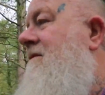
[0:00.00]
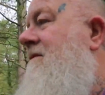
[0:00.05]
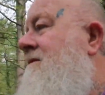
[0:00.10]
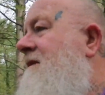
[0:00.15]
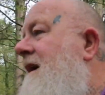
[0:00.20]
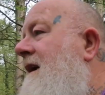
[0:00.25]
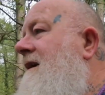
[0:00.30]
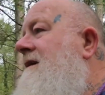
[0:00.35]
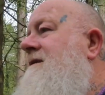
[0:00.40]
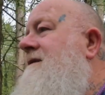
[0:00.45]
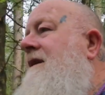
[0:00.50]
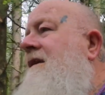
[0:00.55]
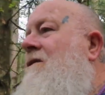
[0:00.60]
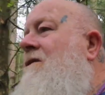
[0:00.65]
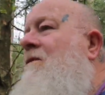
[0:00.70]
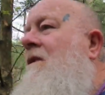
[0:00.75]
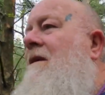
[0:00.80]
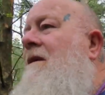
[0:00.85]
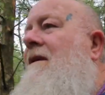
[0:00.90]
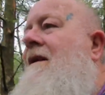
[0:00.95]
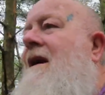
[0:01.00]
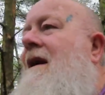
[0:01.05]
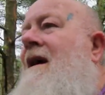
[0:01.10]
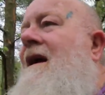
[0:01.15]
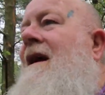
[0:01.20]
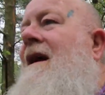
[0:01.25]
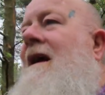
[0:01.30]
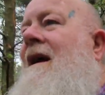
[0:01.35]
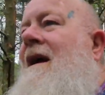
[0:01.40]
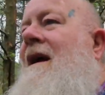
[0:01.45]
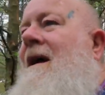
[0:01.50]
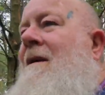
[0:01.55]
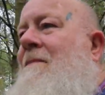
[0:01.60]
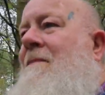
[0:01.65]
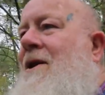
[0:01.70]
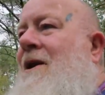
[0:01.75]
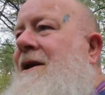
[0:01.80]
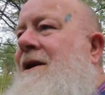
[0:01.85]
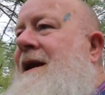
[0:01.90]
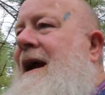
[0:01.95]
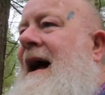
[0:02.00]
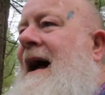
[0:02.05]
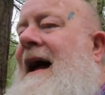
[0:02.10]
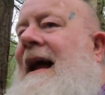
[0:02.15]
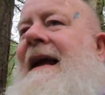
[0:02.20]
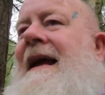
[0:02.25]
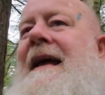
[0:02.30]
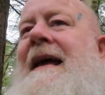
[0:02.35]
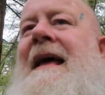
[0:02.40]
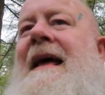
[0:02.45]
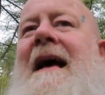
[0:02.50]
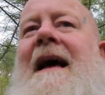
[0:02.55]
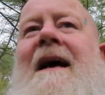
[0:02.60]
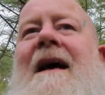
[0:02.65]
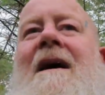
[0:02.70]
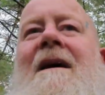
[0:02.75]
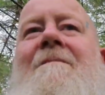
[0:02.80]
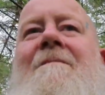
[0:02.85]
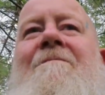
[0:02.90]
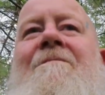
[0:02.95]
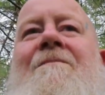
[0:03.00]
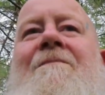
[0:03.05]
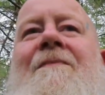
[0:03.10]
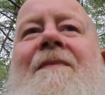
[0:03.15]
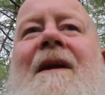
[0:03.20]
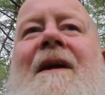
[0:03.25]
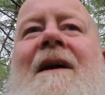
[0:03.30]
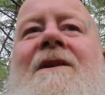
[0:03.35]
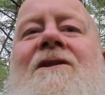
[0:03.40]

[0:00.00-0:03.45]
just take a single one per day, and